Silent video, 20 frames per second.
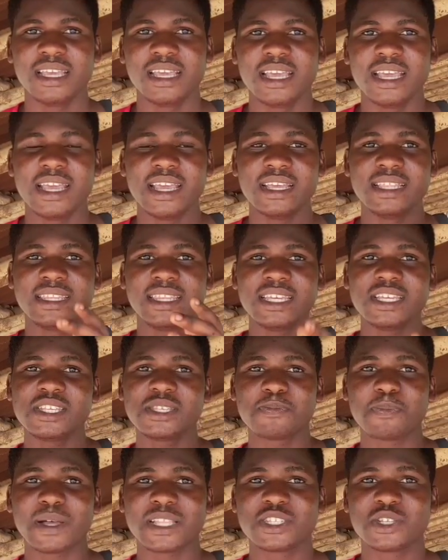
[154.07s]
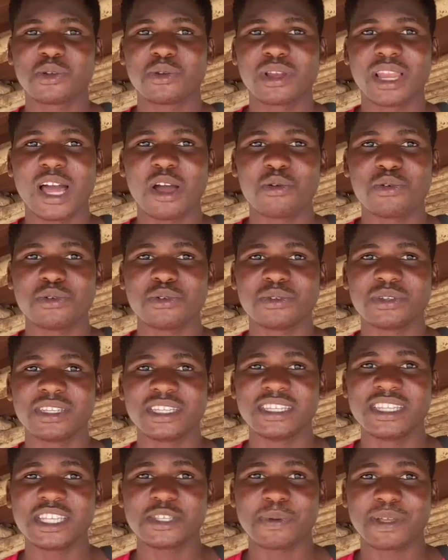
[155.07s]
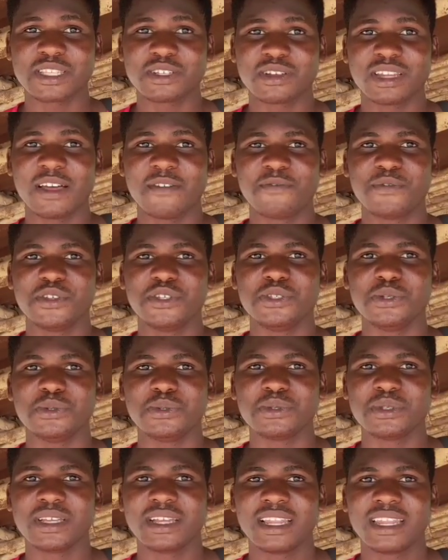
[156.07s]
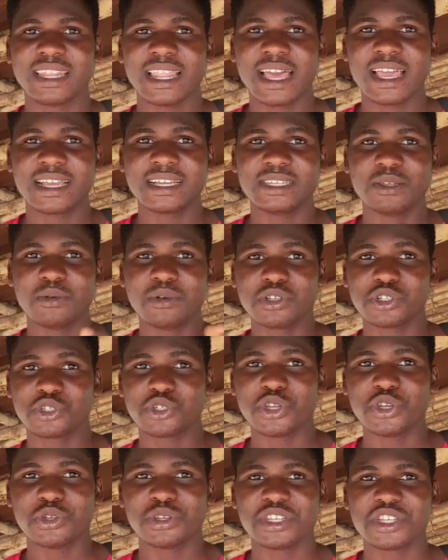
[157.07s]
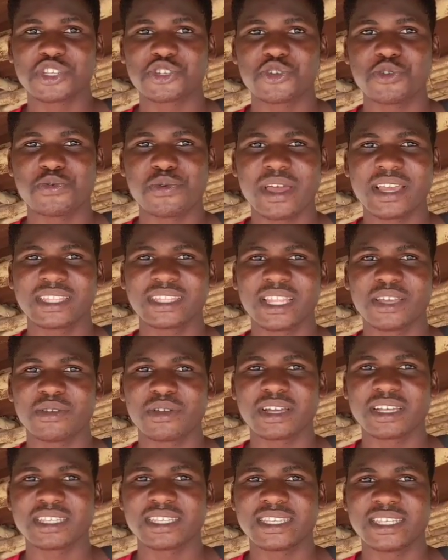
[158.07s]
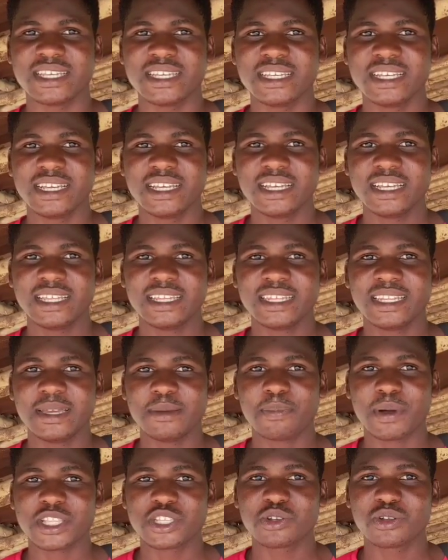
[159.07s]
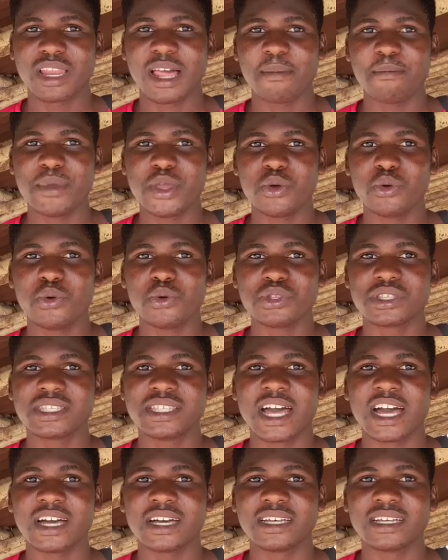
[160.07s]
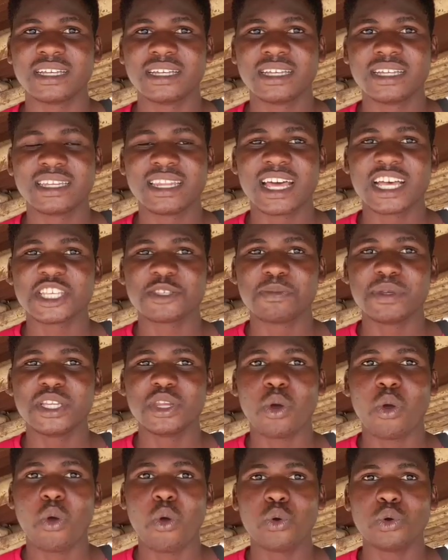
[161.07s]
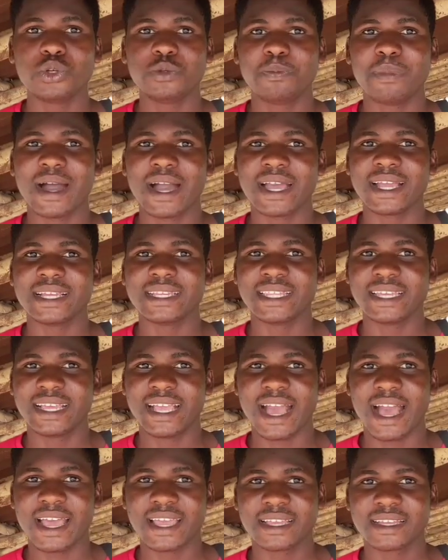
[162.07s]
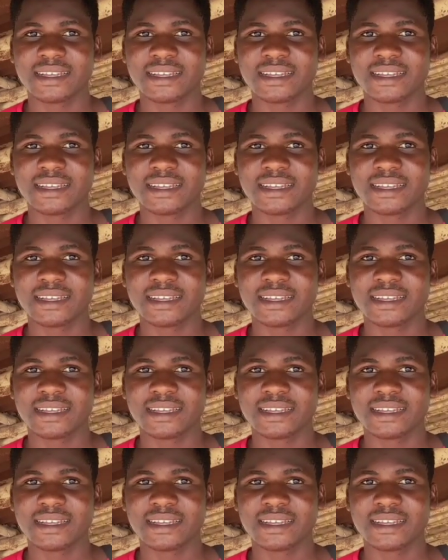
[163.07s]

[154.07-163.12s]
In this particular video, like the one showing on the screen right now, you can see the particular male goat that has been held by the guy,